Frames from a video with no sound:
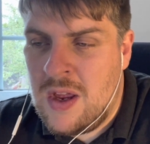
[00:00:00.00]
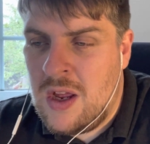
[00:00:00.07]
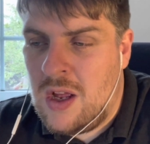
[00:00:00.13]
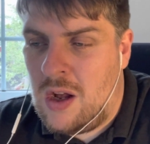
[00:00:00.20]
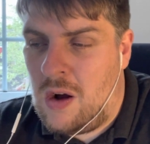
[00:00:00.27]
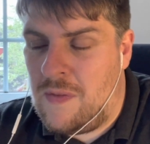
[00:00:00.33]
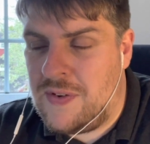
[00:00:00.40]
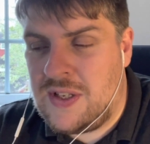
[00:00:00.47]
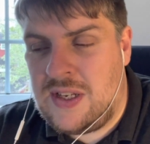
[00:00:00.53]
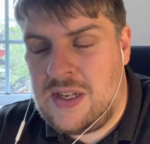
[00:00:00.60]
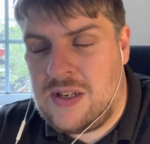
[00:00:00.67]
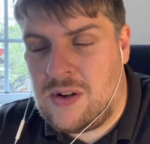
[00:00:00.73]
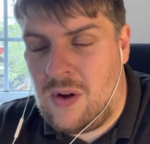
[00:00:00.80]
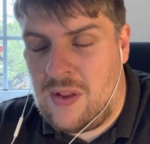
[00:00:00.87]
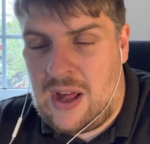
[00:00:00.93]
Obviously,
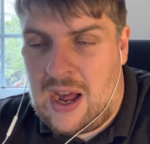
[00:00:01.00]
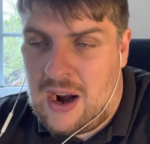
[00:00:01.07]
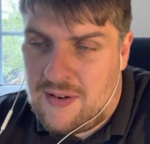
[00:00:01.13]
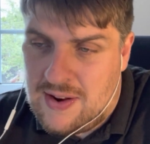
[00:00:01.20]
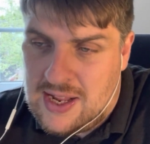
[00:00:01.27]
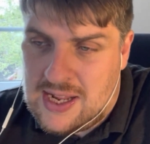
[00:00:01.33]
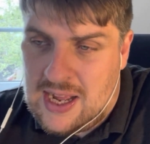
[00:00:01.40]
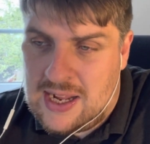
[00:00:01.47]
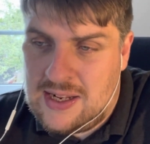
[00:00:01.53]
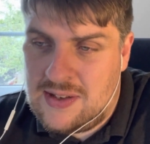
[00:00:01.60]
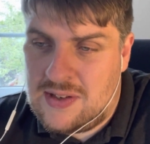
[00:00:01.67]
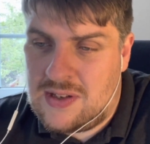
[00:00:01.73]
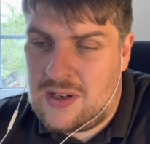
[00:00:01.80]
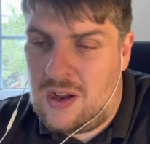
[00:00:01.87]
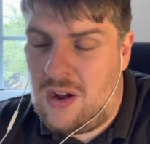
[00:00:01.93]
he's got the Harry Kane
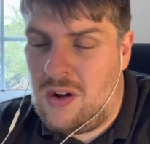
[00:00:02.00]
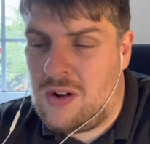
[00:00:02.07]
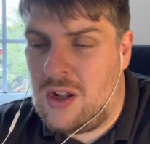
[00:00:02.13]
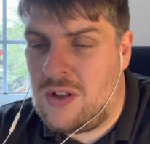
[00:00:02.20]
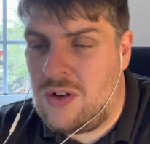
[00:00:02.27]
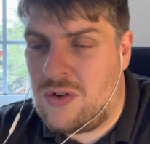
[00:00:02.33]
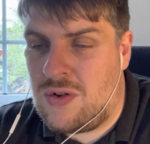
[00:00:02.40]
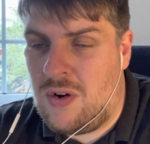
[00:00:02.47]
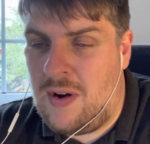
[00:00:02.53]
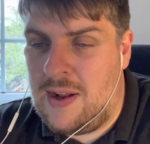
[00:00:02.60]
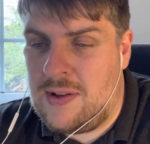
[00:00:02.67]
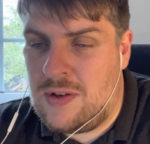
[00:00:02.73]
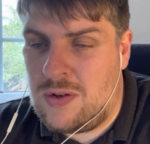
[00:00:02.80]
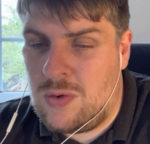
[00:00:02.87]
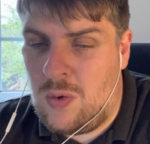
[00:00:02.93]
saga to try
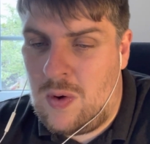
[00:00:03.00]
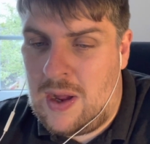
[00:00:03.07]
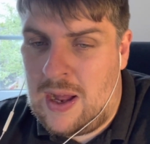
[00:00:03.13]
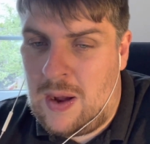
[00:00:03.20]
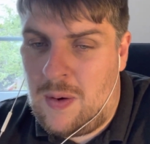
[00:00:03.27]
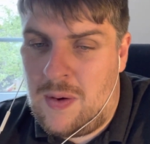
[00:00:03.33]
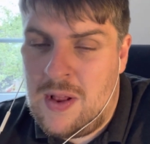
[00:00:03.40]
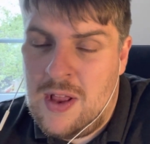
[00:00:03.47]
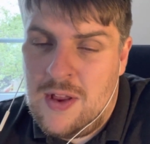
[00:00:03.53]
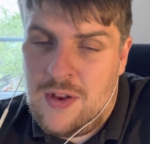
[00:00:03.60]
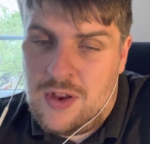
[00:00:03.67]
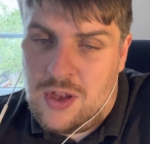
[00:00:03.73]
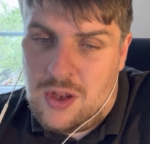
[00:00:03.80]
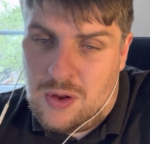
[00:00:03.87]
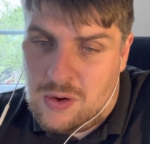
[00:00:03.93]
and sort out.
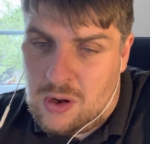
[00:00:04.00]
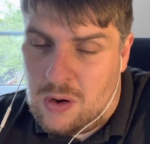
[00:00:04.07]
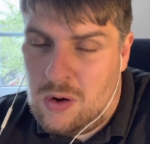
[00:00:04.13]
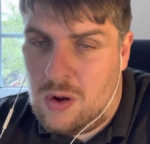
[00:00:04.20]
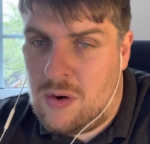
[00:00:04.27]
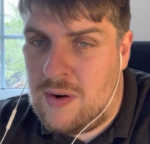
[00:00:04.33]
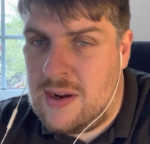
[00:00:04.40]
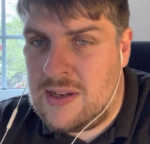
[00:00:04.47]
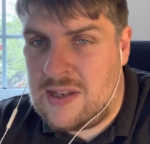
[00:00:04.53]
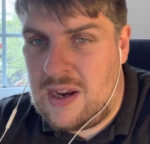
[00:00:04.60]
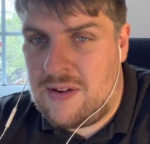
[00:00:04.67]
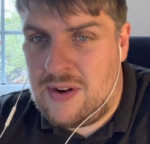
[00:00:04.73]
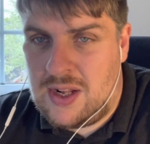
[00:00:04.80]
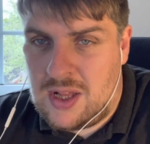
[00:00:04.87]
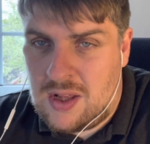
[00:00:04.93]
Hugo Lloris,
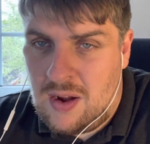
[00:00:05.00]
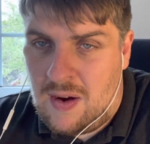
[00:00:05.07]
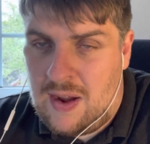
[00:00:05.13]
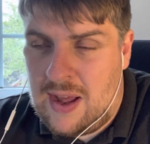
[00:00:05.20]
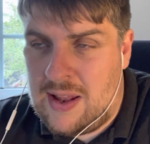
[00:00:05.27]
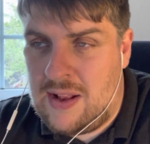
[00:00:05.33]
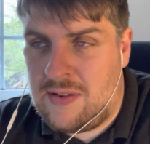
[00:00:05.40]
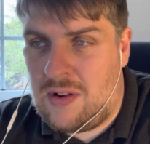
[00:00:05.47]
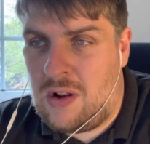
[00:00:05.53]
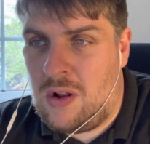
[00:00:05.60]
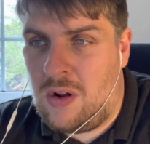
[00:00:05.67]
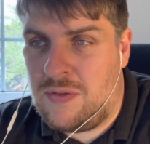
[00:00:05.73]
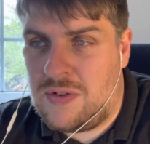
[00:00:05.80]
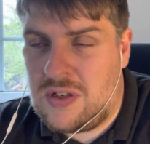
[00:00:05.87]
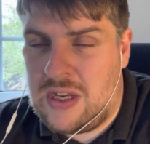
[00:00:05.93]
Eric Dyer. There's a
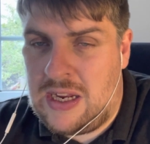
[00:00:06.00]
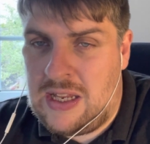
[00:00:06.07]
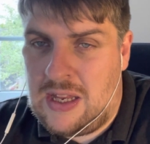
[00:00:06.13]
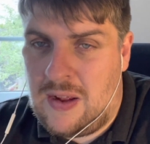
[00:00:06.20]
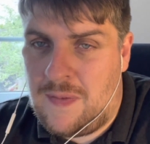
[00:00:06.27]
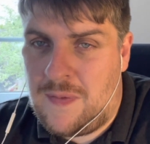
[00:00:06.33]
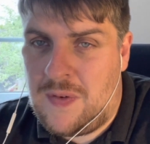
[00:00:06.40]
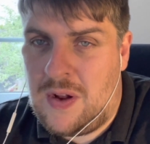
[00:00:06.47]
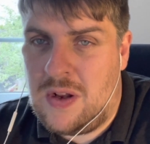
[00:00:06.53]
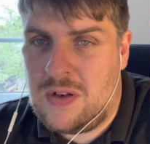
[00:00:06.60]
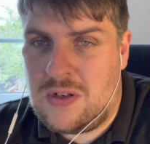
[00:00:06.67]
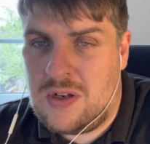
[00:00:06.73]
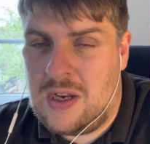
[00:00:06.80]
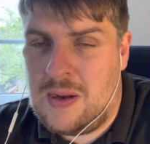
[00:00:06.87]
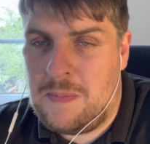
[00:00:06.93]
lot of senior
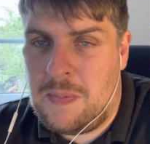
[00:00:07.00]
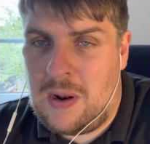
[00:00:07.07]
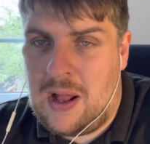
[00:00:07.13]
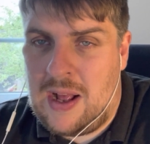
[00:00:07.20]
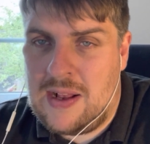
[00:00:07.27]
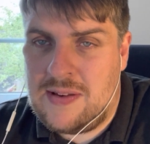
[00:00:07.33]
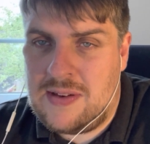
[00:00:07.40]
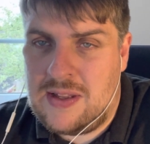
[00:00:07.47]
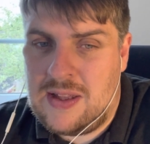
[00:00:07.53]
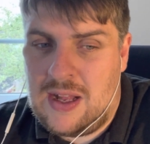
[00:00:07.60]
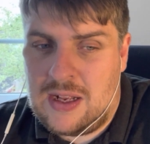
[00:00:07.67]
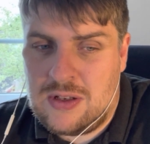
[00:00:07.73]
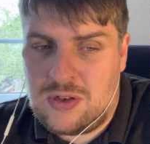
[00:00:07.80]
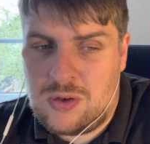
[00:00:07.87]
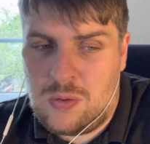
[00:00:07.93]
first-team players in
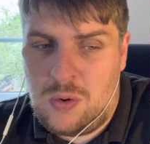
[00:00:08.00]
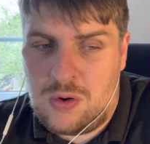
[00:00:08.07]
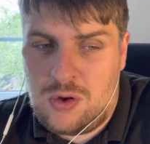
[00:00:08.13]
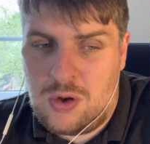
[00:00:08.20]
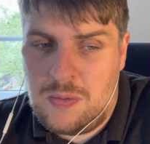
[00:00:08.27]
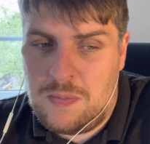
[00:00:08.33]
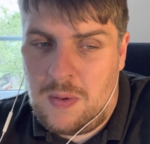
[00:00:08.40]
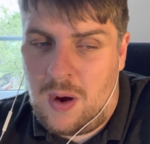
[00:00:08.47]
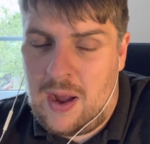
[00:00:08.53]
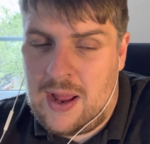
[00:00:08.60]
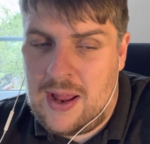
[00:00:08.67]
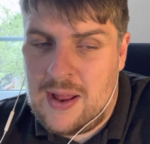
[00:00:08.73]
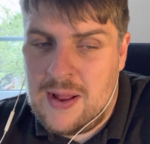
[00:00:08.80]
that squad who might